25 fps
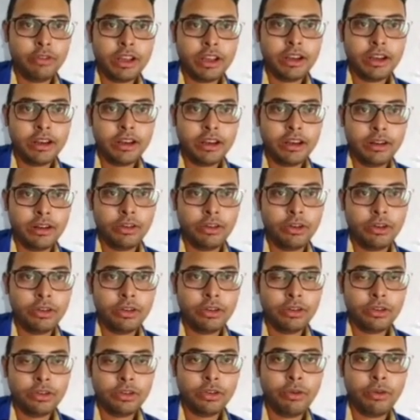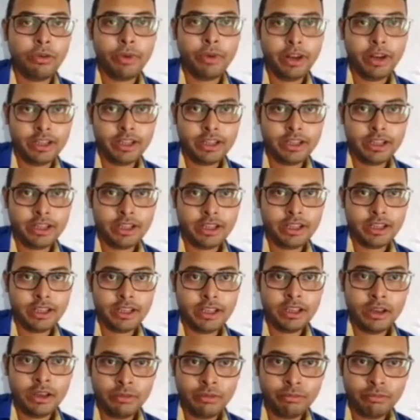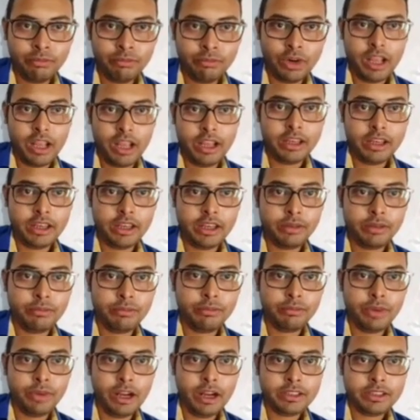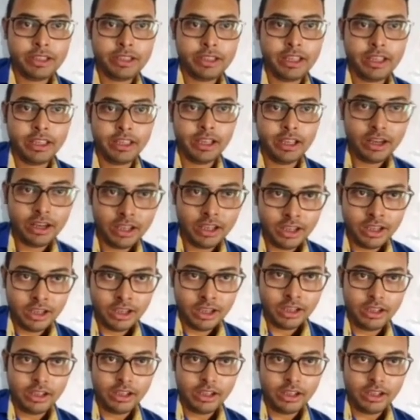then we can also operate bra in bra psi here,